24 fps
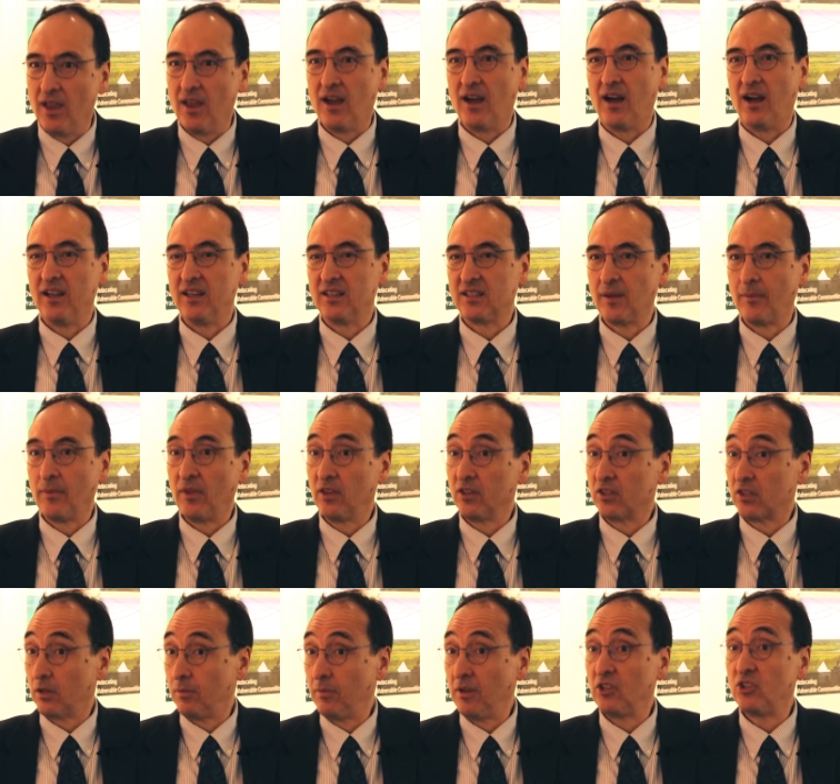uh, is something that's
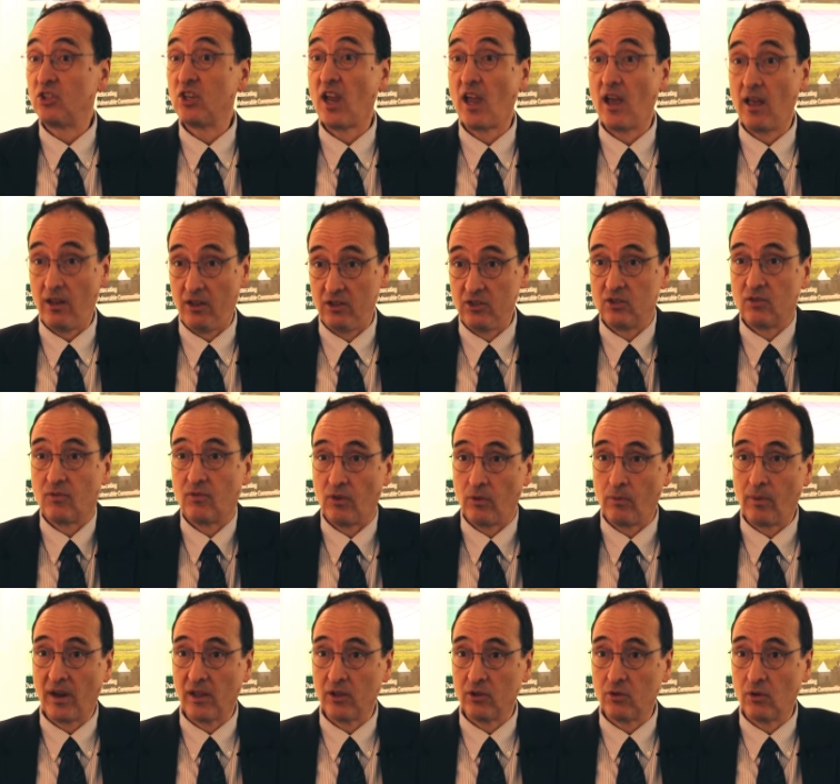going to be a challenge for the
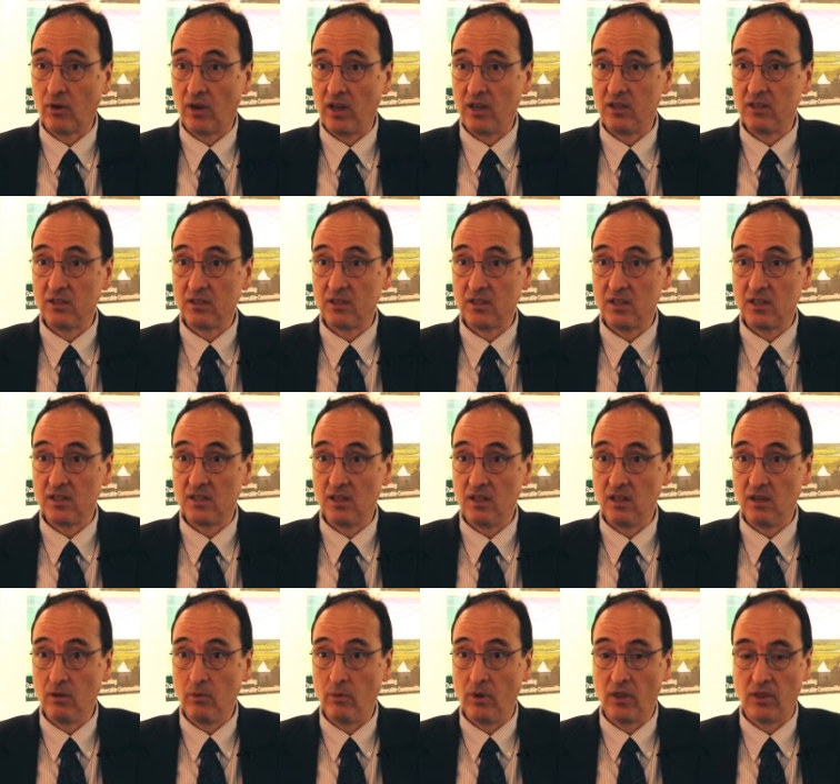regulatory agencies to
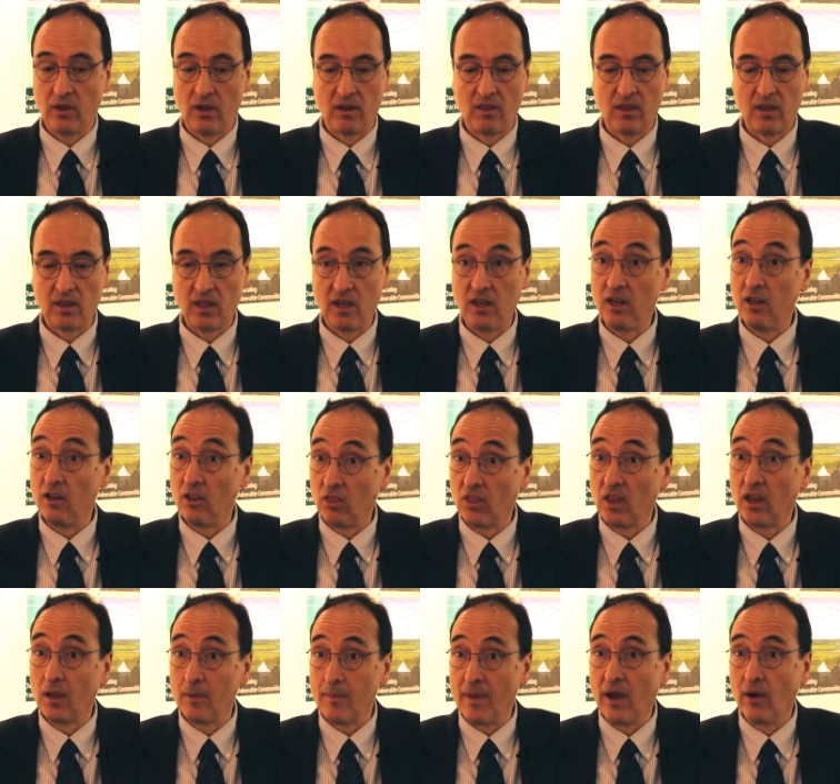deal with. And I think they need to
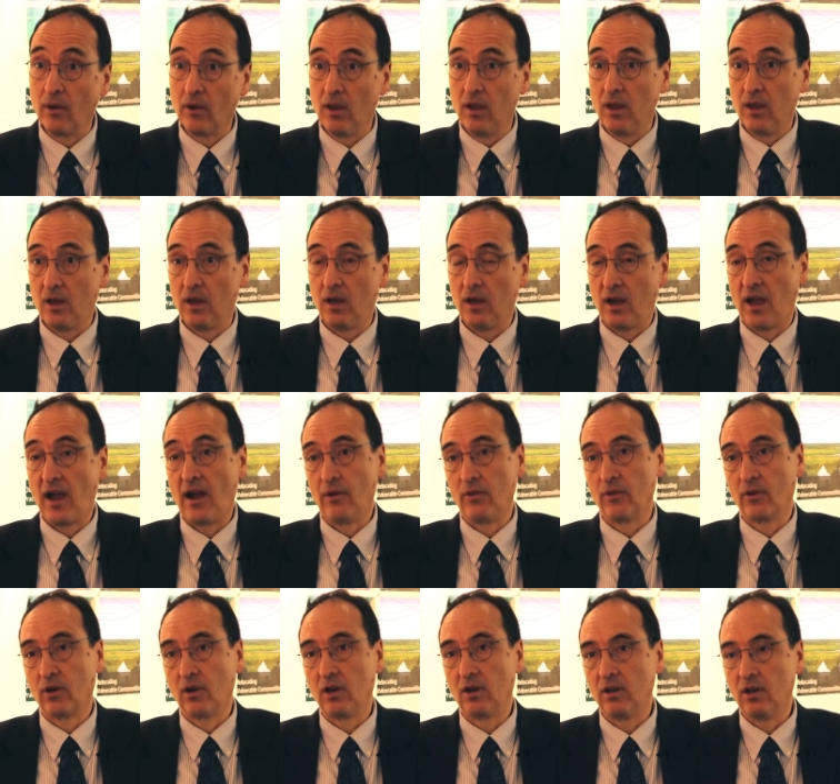think about uh, how
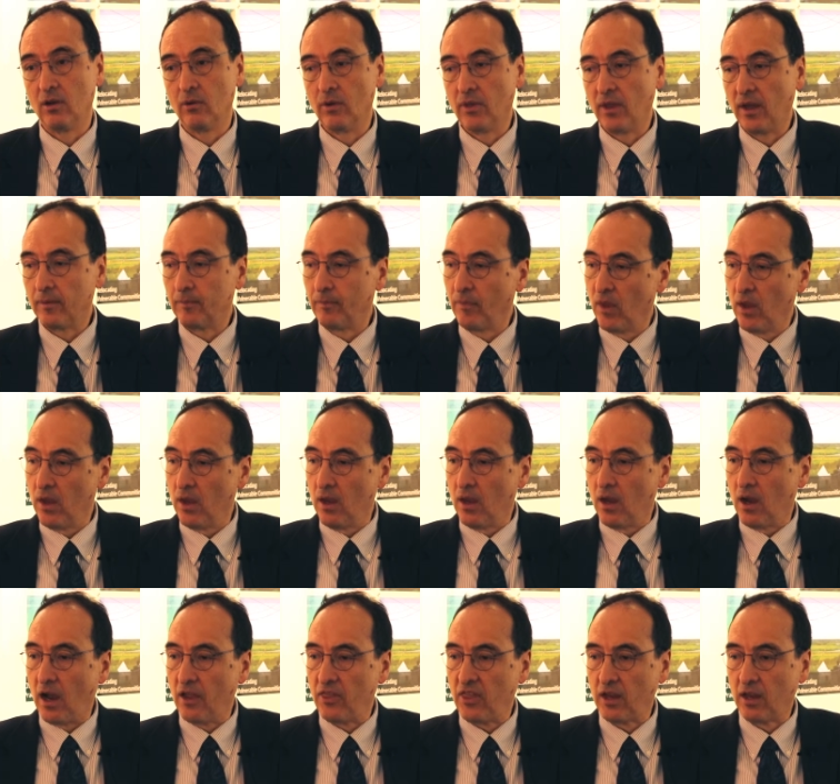they're going to deal with that.
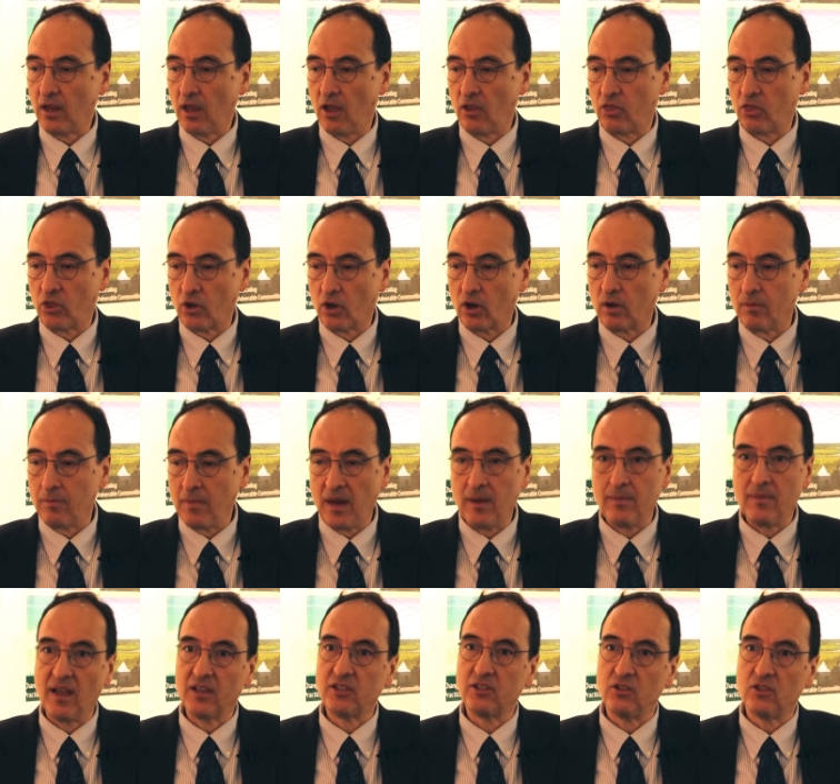I think a third main
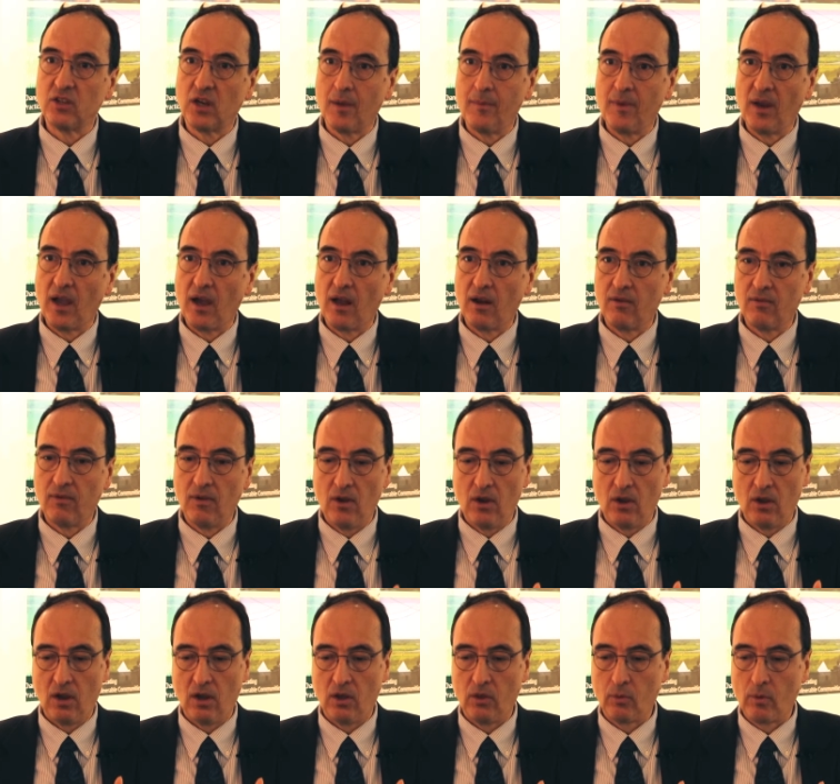message coming out of
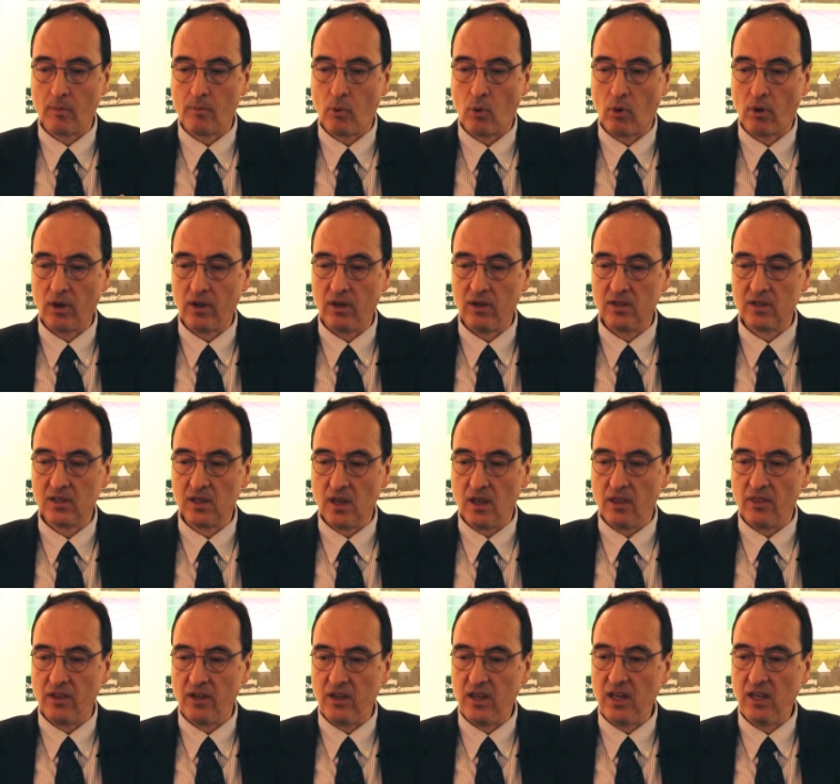uh, the report is
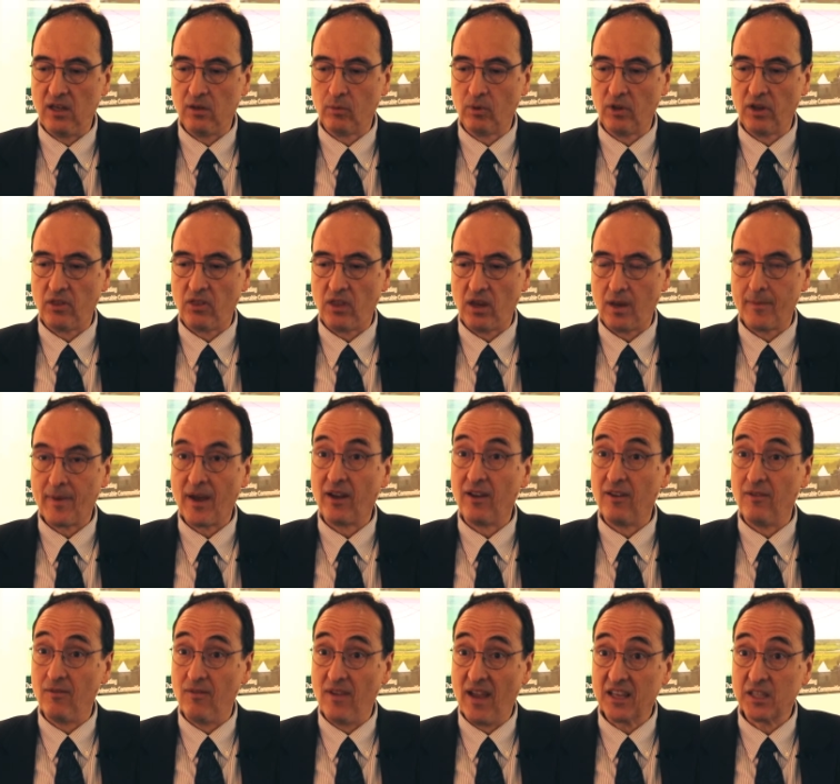the need to really think about
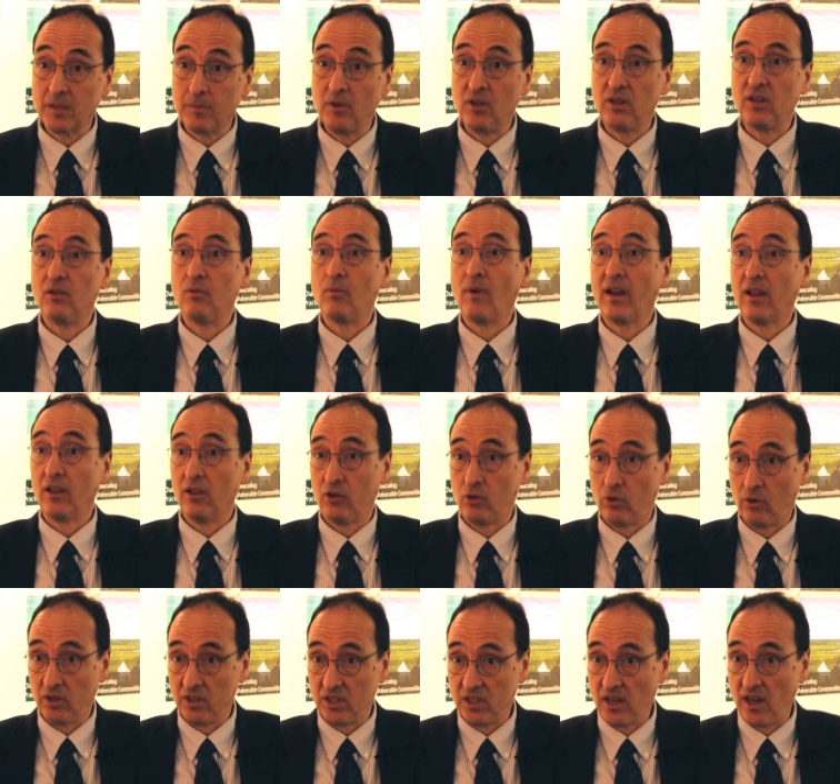investment in
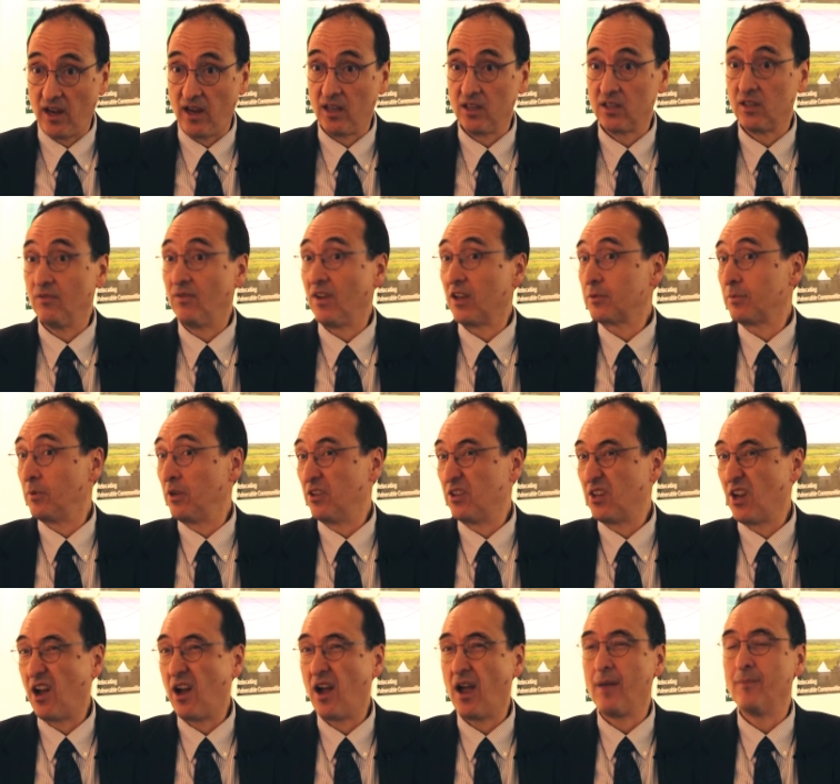regulatory science, investment in
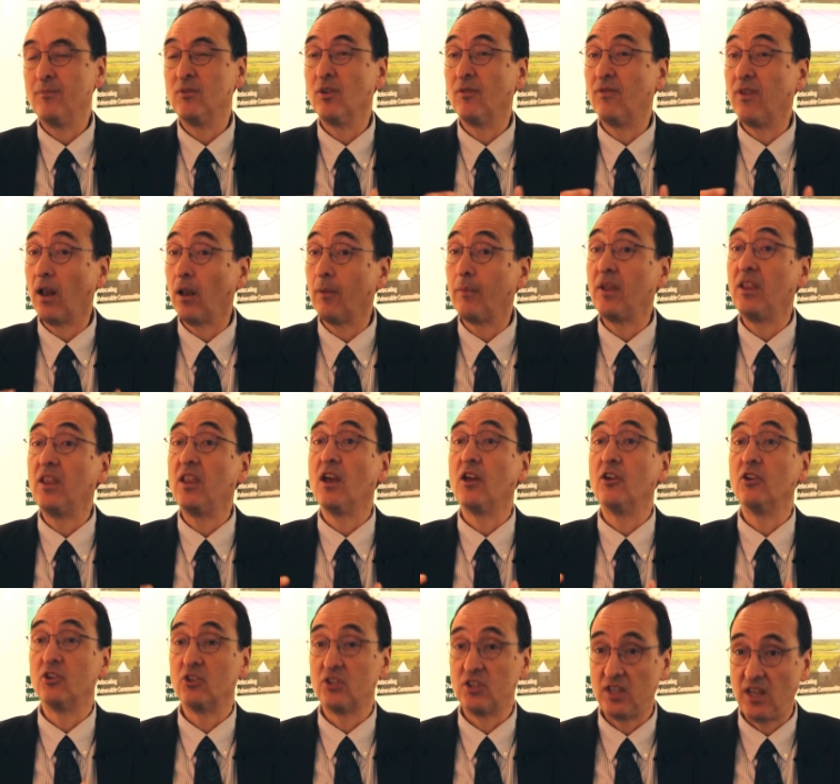time, developing the
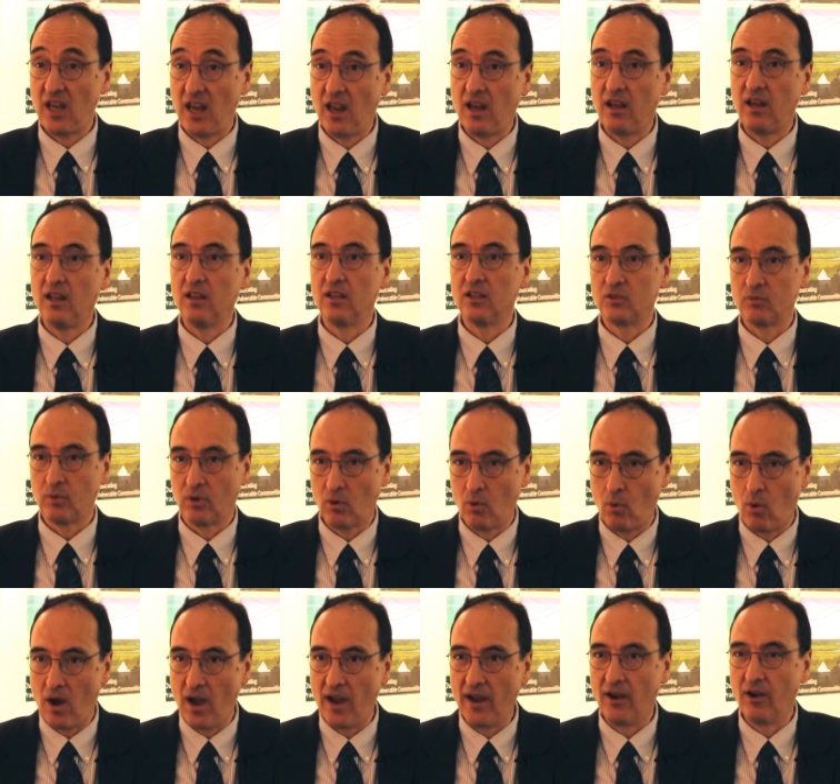understanding that's
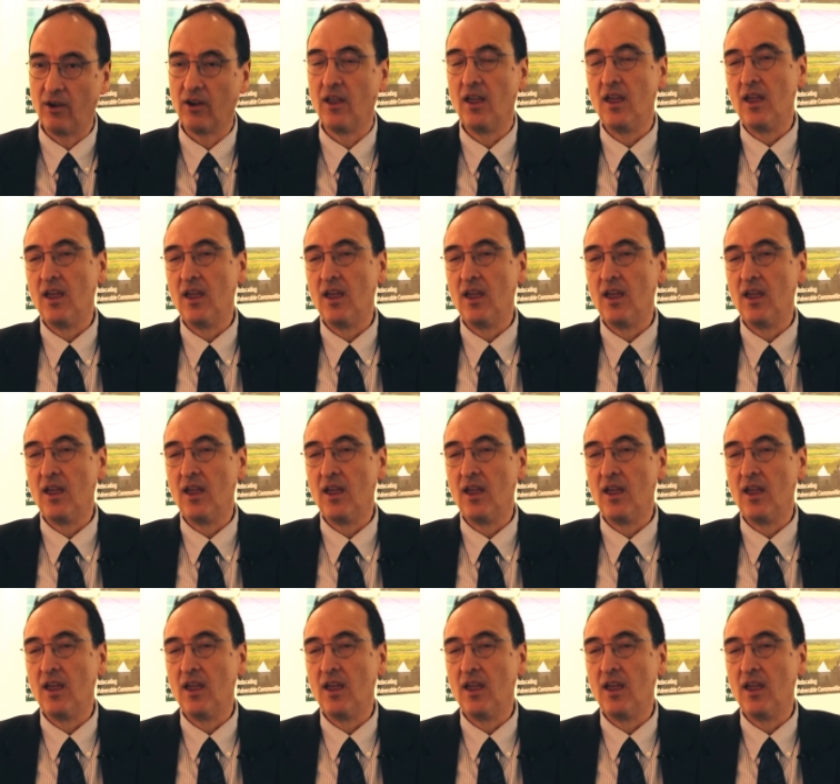required